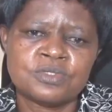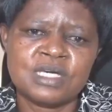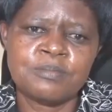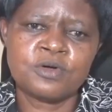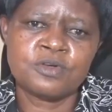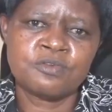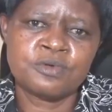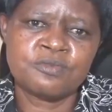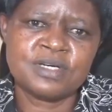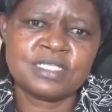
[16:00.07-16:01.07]
Kyambogo
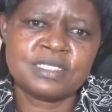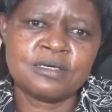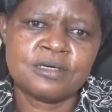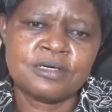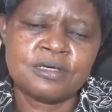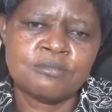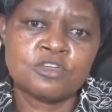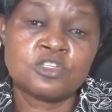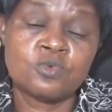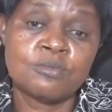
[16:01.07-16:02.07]
University
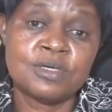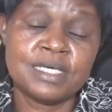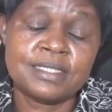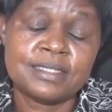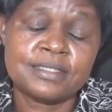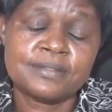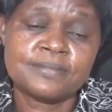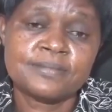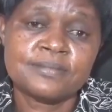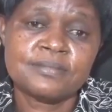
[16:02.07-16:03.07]
most warmly.
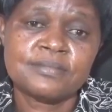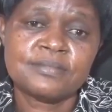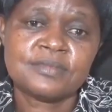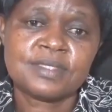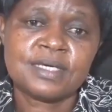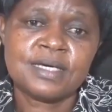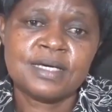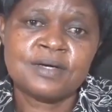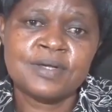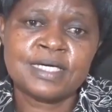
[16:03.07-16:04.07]

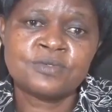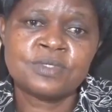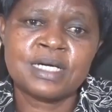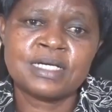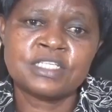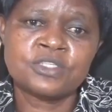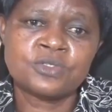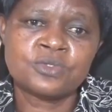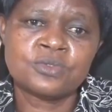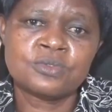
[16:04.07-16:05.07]
I would like to encourage you
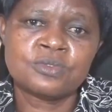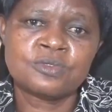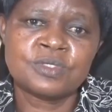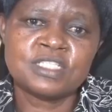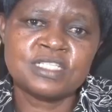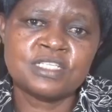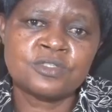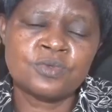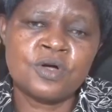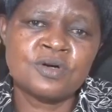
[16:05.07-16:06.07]
to listen
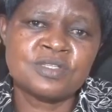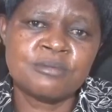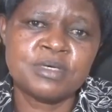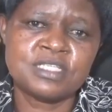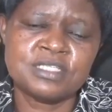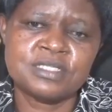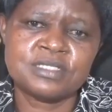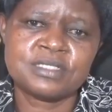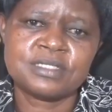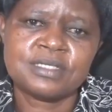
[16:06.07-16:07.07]
to all the
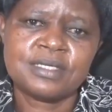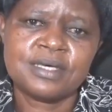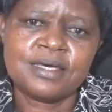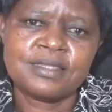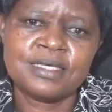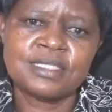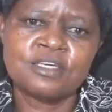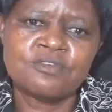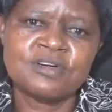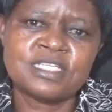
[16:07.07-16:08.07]
messages that the
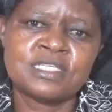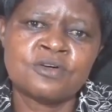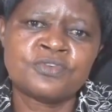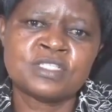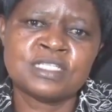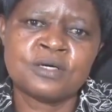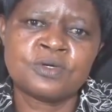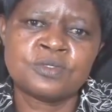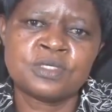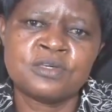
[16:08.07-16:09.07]
university officers are
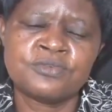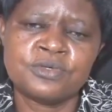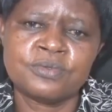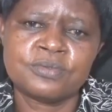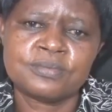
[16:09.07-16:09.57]
going to give you.